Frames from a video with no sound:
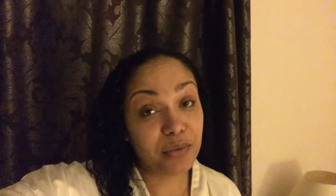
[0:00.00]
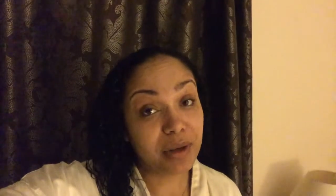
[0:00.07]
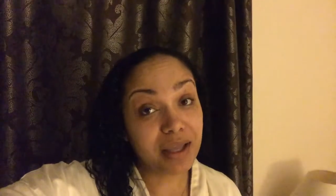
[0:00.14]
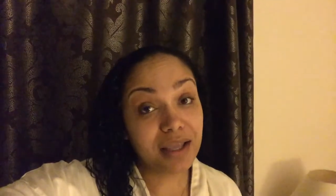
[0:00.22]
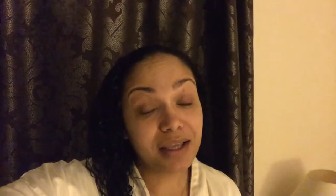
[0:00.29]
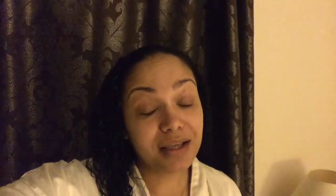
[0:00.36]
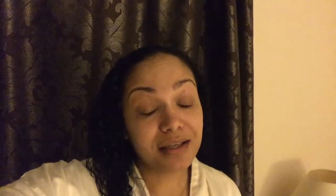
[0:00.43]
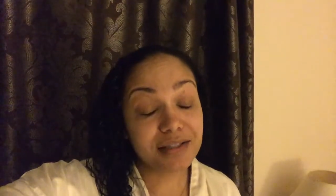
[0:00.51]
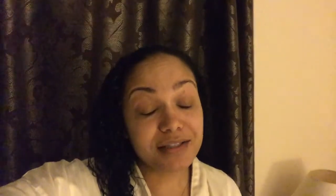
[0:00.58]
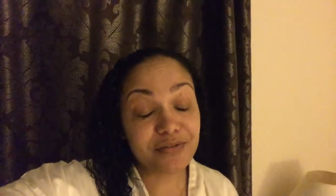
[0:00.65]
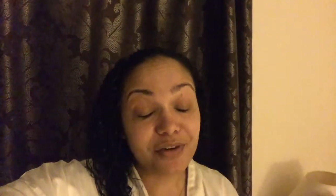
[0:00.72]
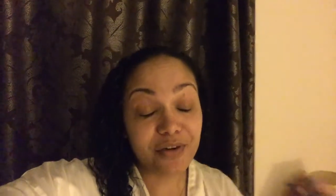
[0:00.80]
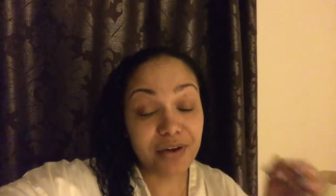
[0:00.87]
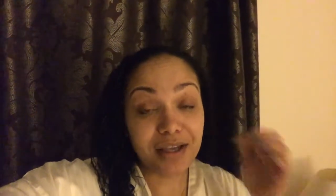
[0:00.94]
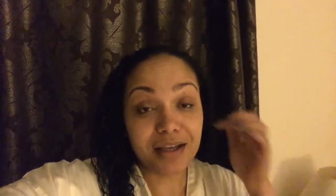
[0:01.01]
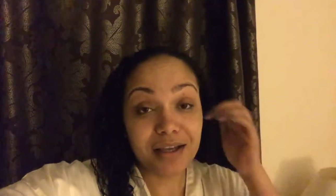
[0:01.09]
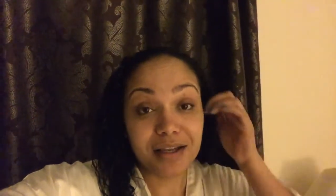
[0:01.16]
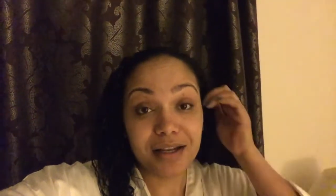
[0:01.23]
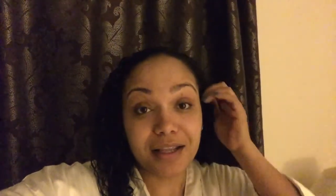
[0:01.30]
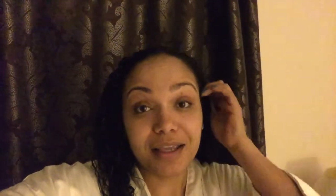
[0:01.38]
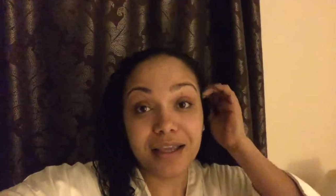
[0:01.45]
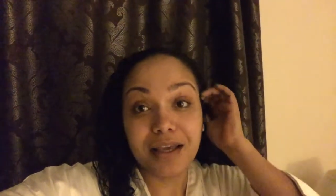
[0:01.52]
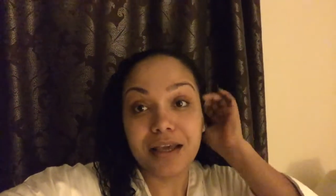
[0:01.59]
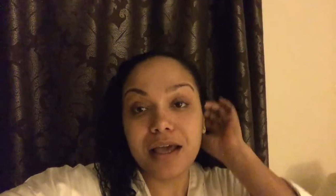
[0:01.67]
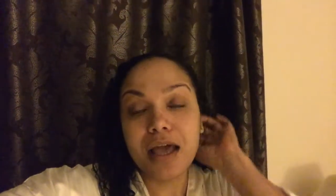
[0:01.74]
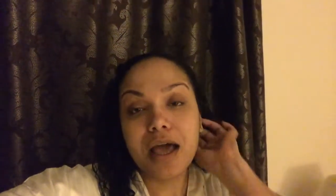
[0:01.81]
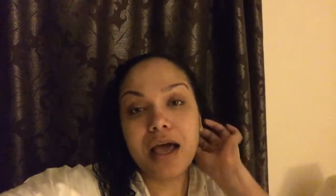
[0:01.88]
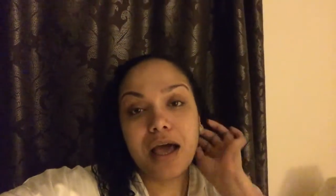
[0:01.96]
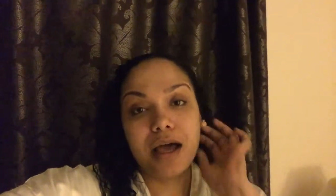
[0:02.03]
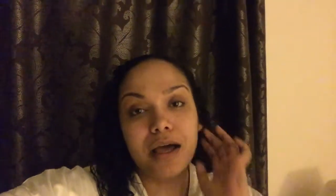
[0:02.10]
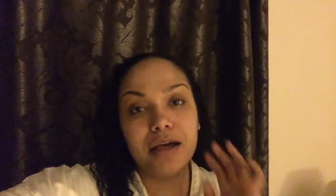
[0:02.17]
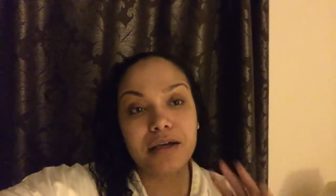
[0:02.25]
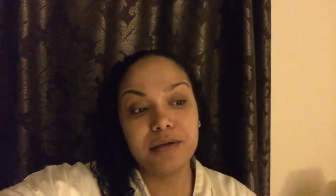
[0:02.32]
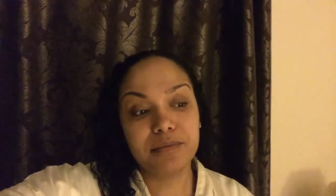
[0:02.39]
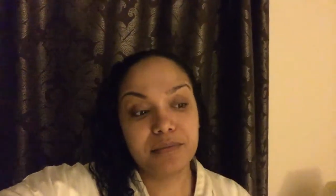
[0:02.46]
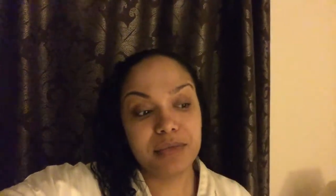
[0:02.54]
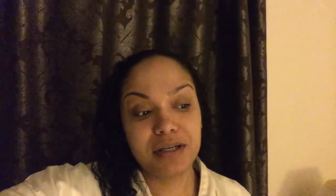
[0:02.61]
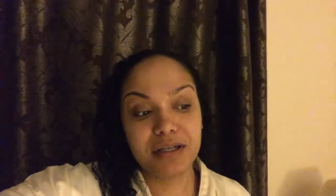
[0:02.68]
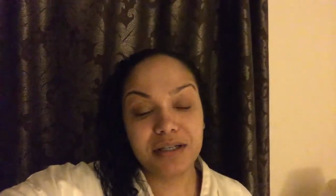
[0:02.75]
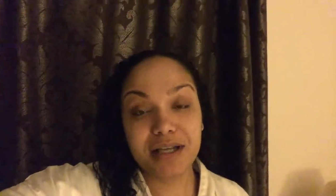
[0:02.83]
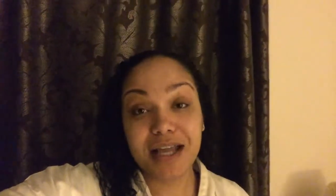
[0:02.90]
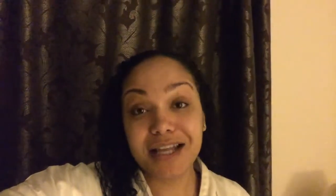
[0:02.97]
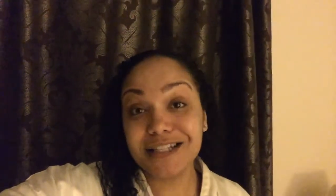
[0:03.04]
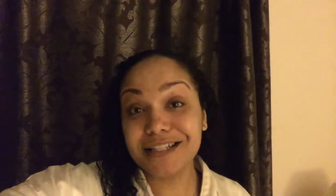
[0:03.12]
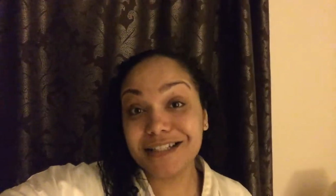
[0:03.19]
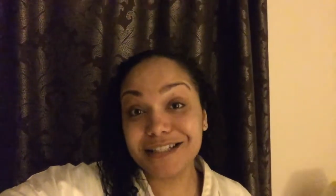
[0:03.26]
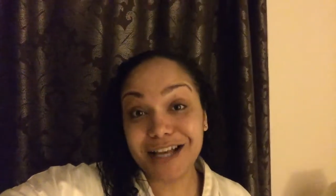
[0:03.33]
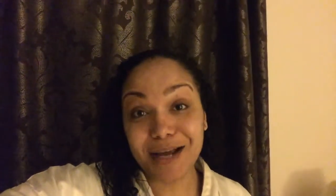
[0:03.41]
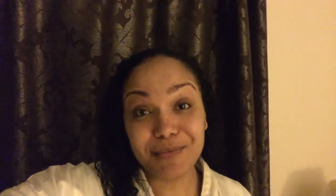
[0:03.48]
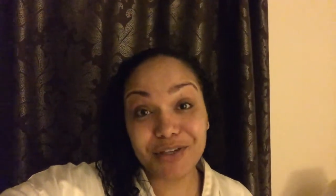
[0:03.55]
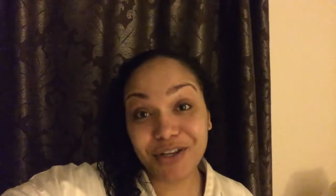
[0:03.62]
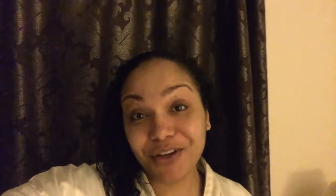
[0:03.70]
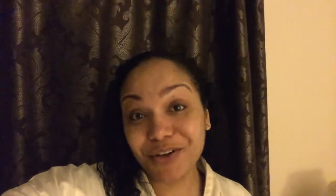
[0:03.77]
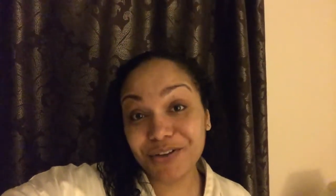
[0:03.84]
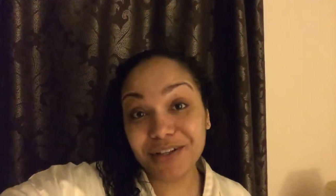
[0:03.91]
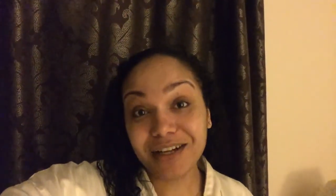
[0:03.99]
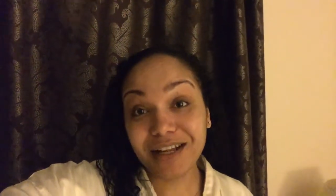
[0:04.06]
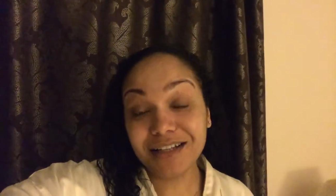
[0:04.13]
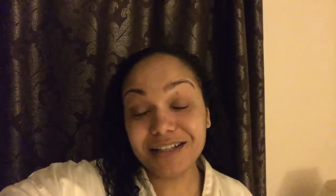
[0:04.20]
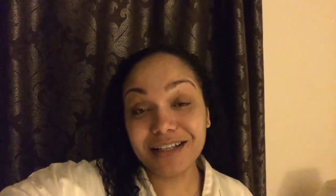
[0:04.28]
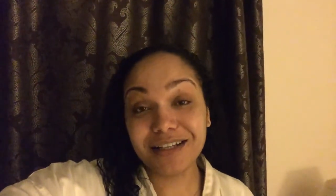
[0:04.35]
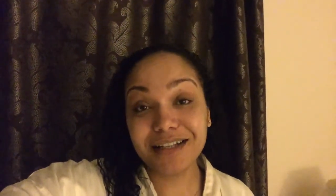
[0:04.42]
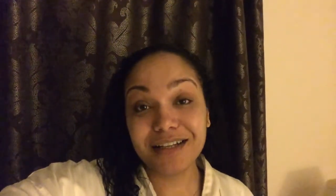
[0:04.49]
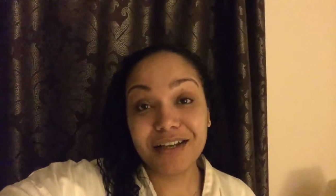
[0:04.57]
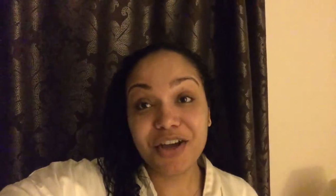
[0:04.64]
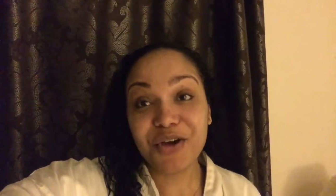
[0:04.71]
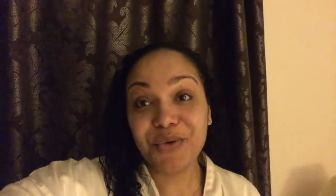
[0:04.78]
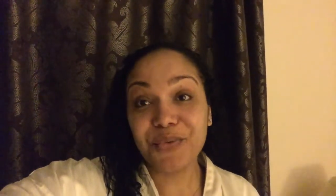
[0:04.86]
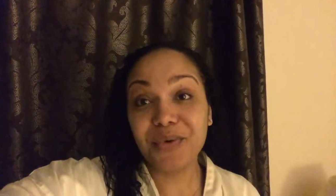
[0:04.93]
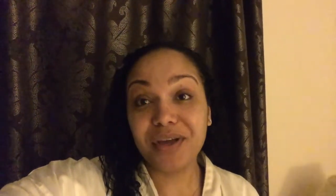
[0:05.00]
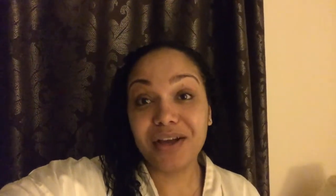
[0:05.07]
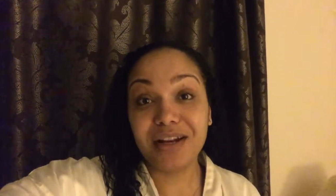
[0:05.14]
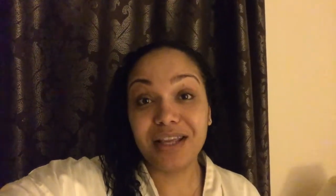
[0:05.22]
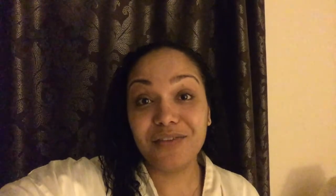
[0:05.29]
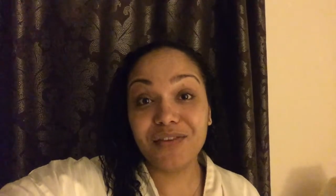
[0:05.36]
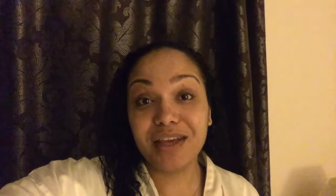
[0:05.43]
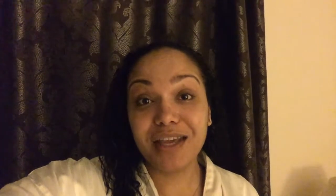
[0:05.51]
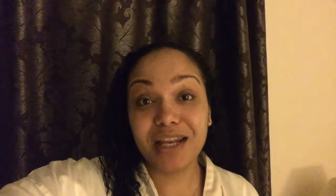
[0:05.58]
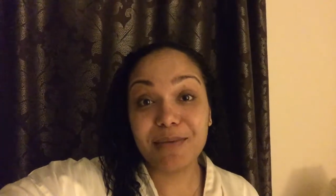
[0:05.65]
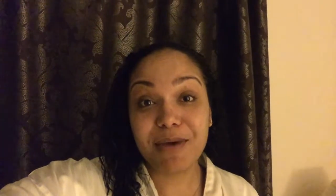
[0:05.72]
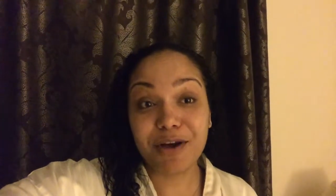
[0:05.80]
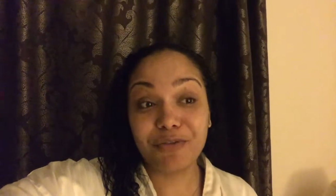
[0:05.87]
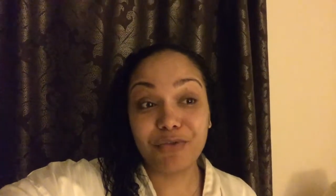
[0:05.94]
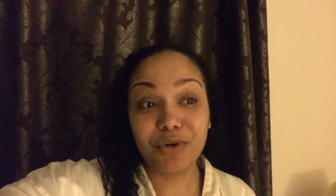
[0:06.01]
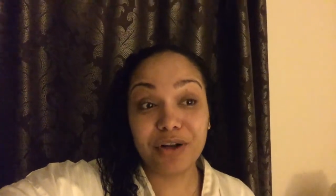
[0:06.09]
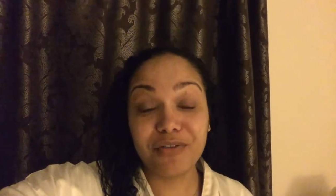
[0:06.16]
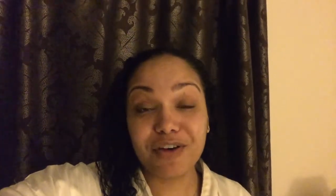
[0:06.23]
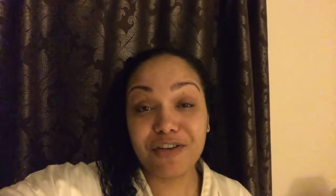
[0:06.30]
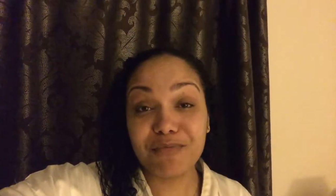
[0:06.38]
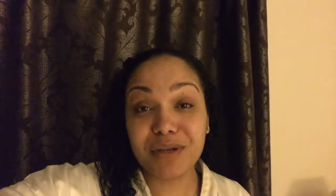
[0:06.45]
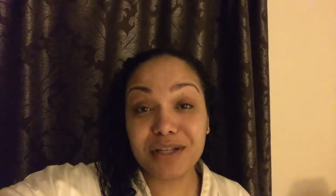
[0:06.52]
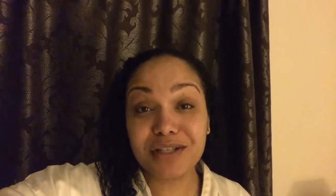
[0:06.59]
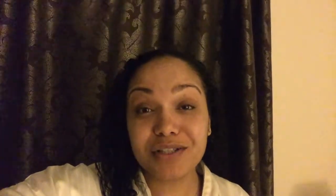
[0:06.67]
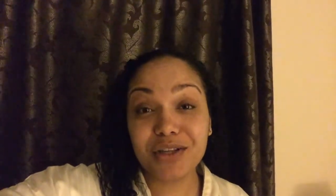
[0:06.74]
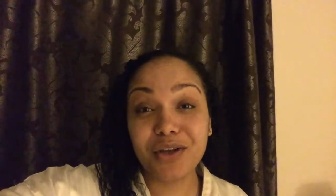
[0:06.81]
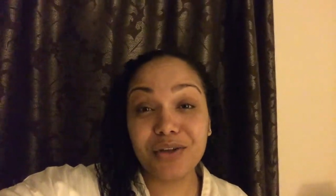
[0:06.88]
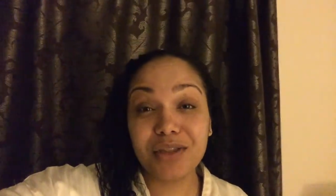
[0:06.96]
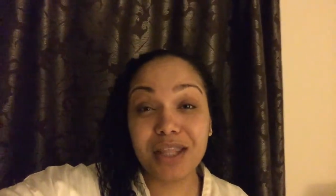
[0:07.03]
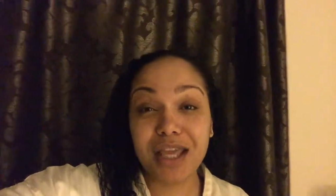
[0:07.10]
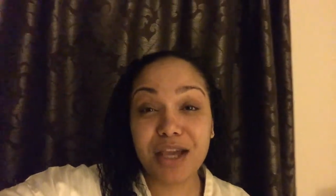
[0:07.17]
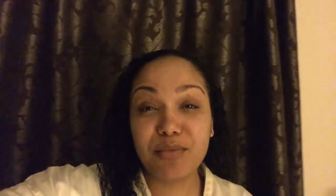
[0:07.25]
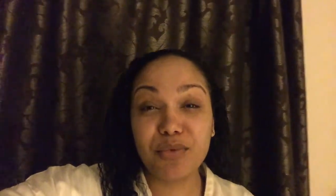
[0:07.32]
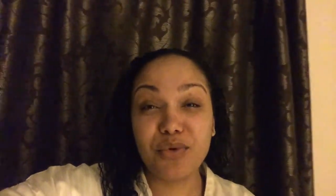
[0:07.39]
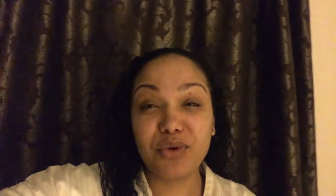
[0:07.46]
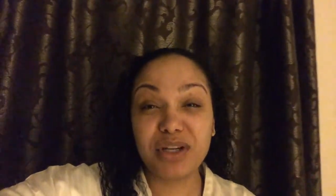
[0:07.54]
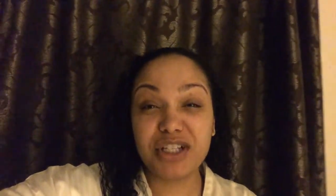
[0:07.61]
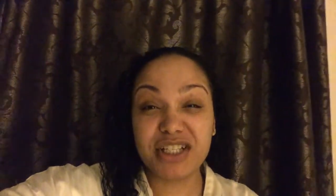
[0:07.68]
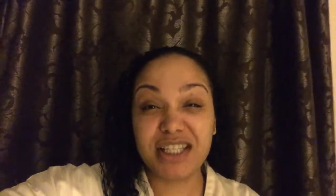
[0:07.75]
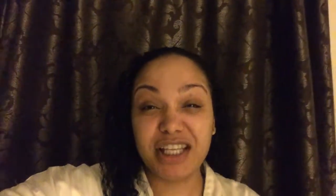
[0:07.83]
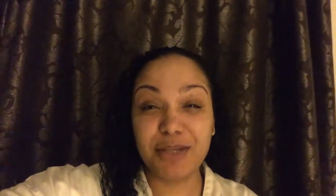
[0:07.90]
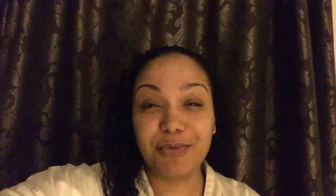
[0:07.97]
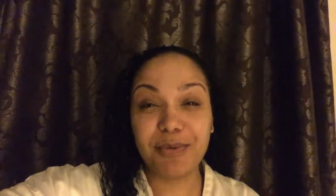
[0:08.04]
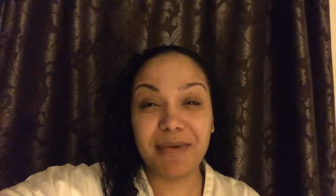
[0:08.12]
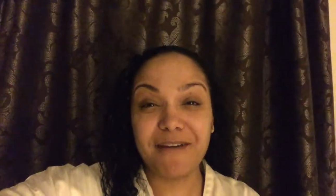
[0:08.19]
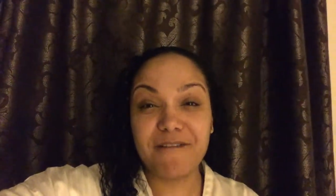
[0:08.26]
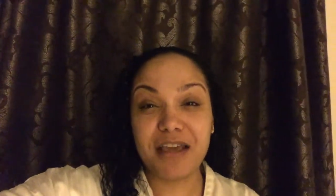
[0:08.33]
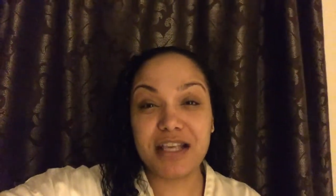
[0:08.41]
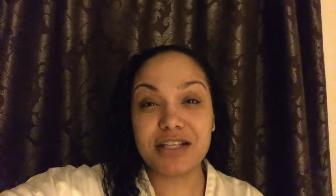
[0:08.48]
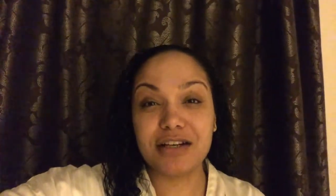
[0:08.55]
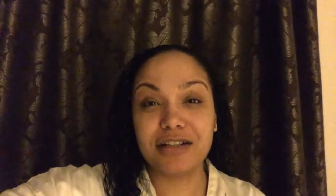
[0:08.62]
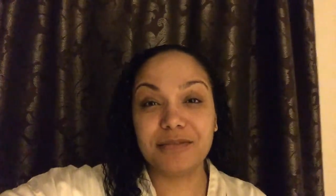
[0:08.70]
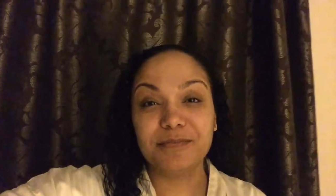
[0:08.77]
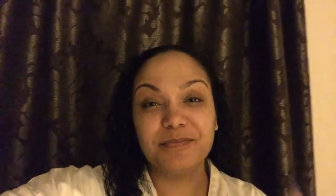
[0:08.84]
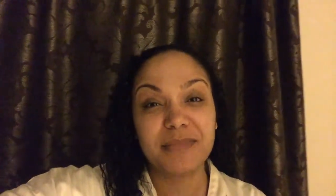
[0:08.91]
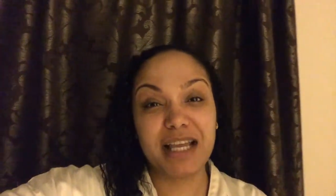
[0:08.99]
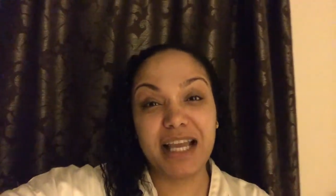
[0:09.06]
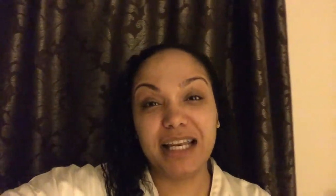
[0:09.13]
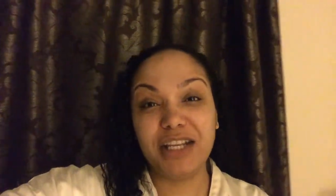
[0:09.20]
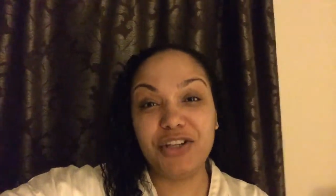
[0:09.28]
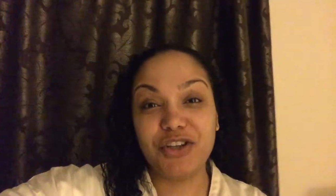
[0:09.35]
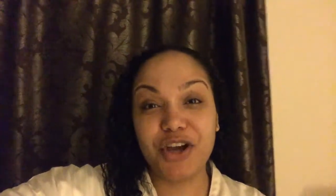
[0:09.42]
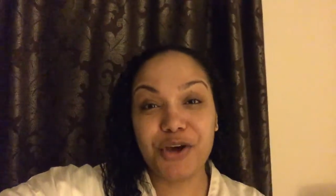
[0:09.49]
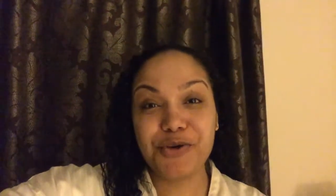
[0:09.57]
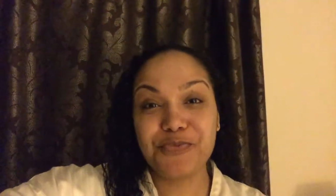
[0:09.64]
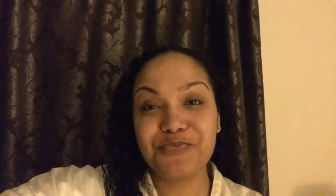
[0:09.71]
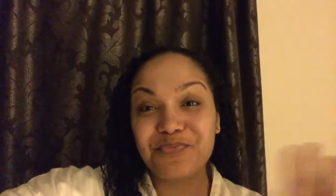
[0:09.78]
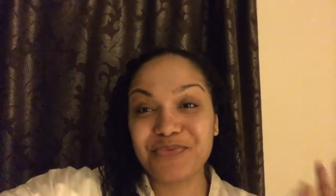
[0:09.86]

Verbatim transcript: awake. It's very early. Um, it's time to go to London. We are leaving in about 45 minutes to go to the airport. Just need to put my face on. I need to go.